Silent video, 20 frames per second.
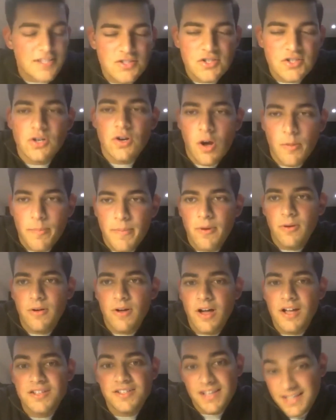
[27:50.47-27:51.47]
to a lot of
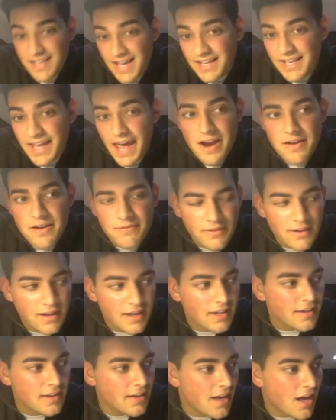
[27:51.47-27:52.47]
podcasts. Again, Gary
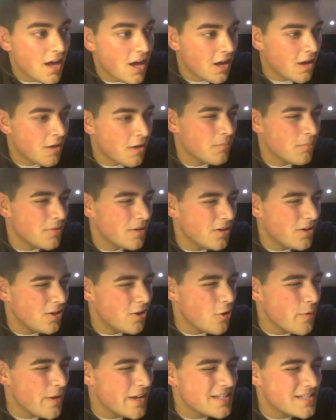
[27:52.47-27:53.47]
V,
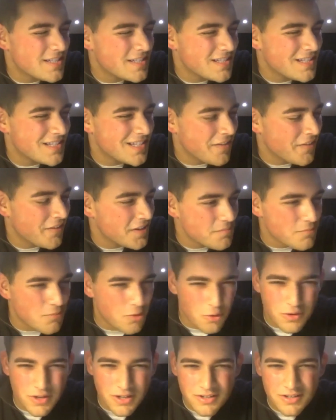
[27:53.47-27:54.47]
Lewis
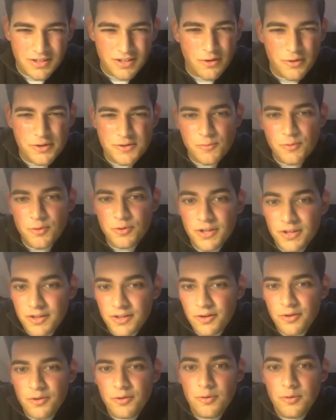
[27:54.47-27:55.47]
Morgan,
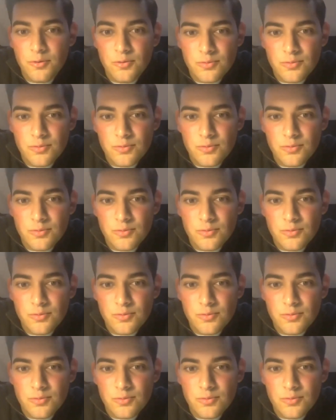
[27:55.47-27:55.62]
who